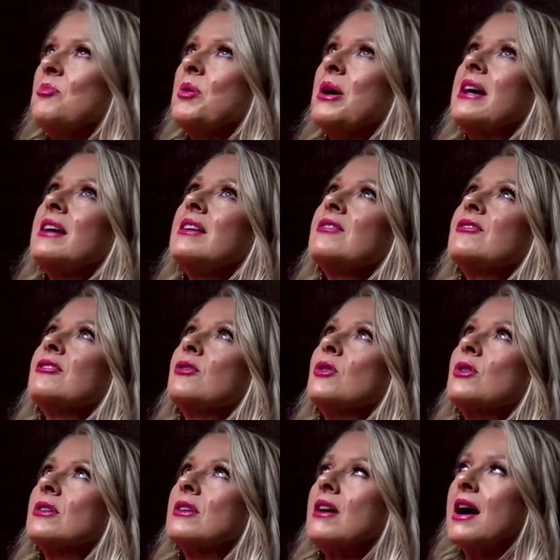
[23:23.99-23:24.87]
but
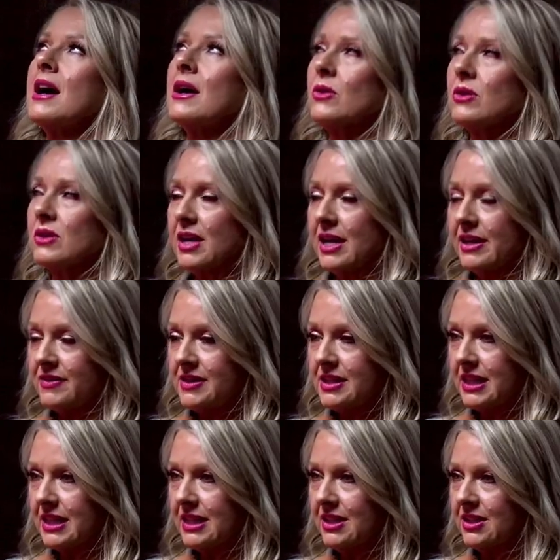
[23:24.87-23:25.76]
for our
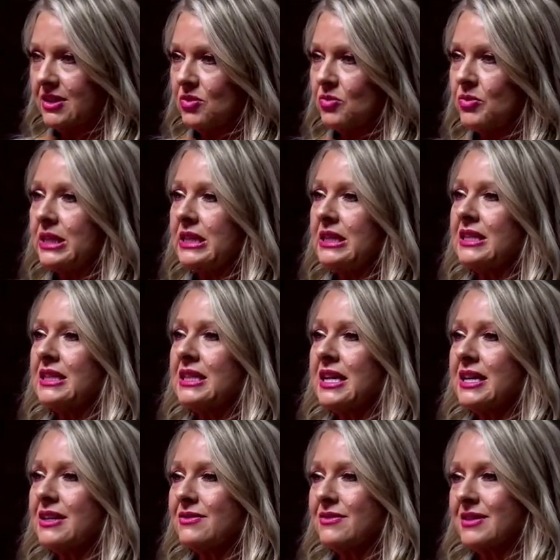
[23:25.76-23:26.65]
lifestyle, mm-hmm. we
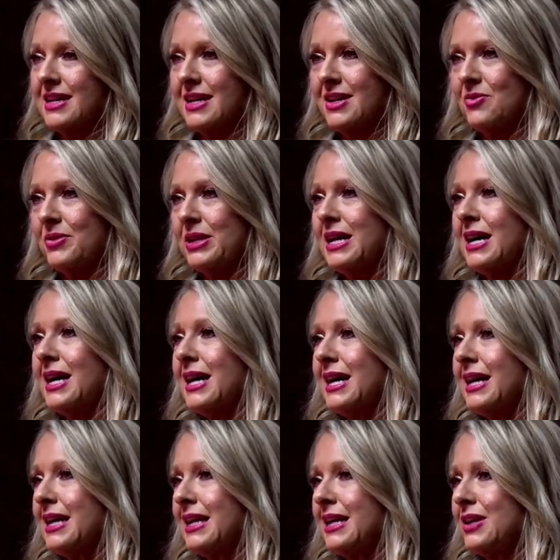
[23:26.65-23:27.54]
love that. We
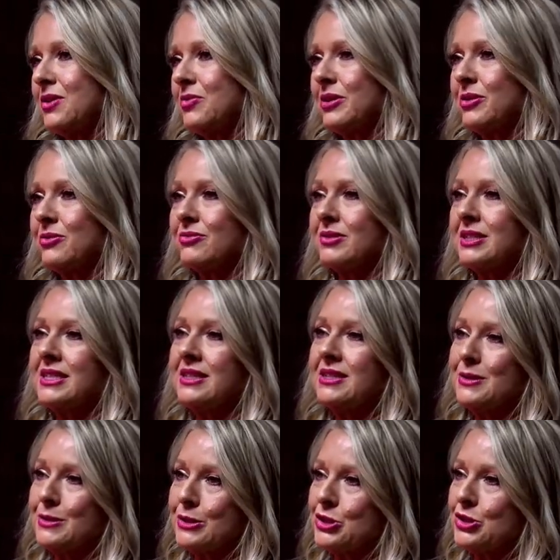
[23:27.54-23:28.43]
hike, we run
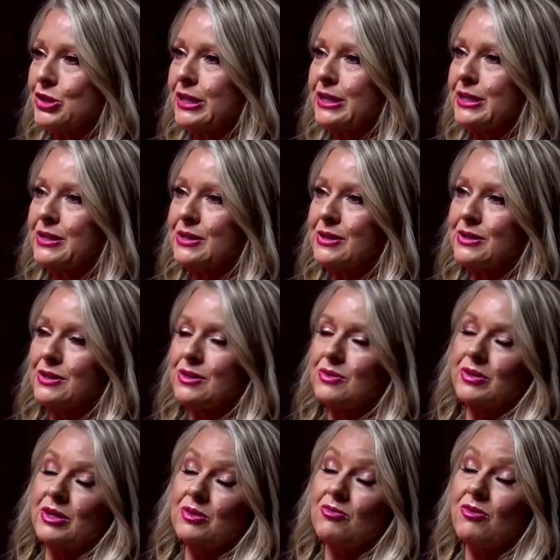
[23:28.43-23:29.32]
those
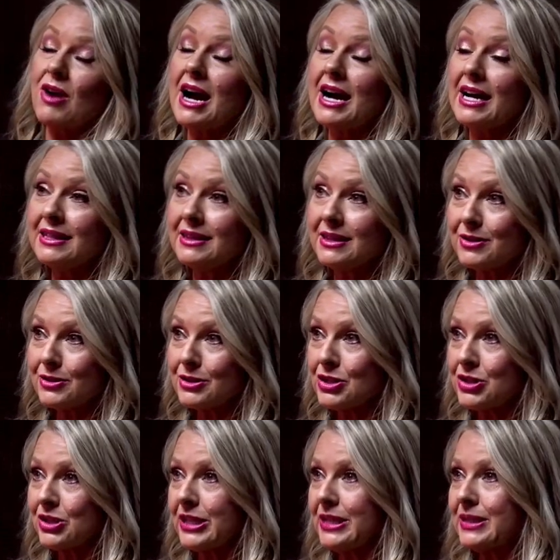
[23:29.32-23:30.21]
trails, we ride
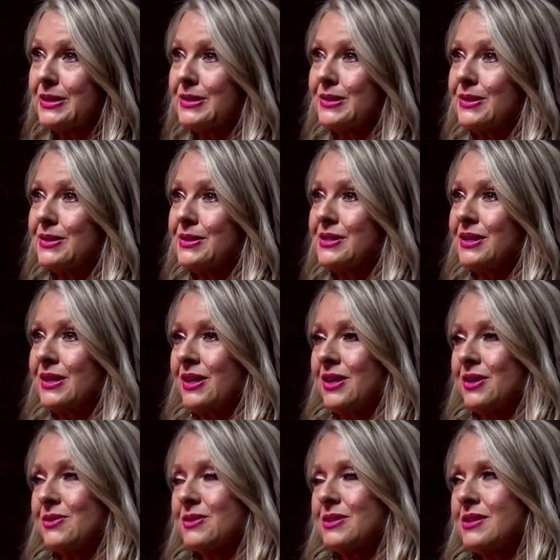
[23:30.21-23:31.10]
those trails, you
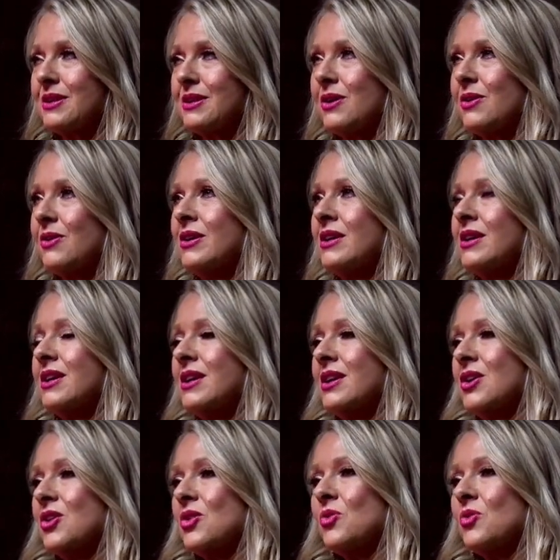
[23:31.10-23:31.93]
know. So Don gets